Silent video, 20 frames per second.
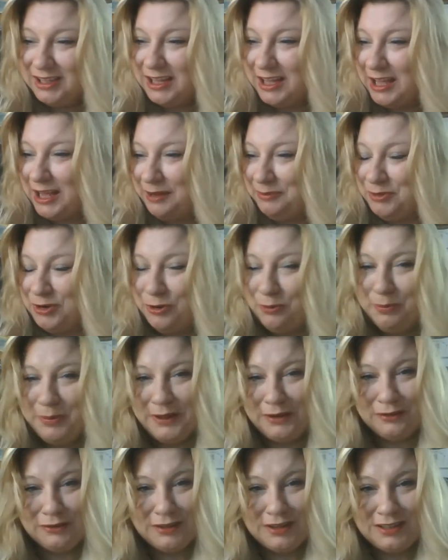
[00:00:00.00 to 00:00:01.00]
I'm no
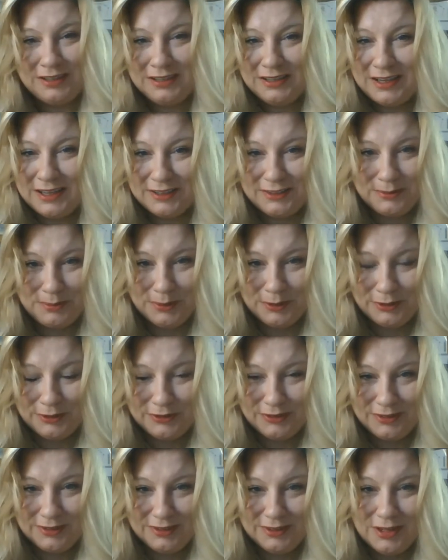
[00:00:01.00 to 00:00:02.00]
better than the next
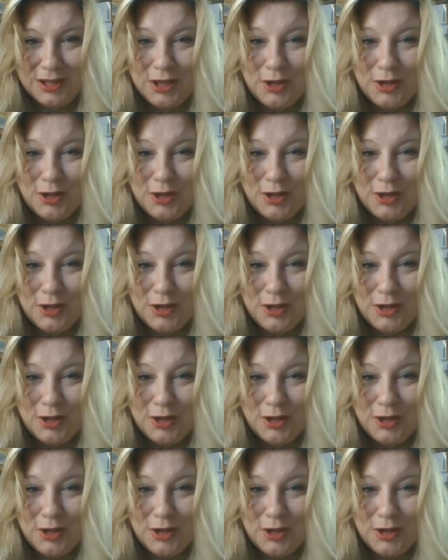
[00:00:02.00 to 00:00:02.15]
person.